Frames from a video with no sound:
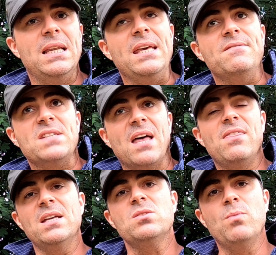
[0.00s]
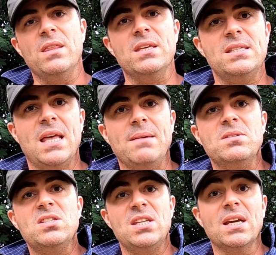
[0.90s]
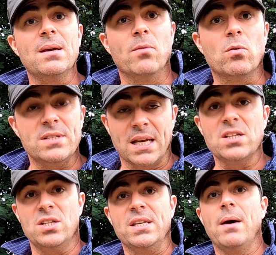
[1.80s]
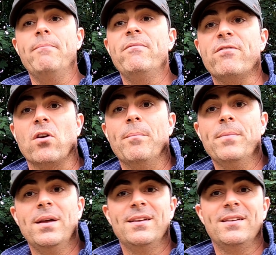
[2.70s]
leaves. And that's where this name sycamore has actually come from.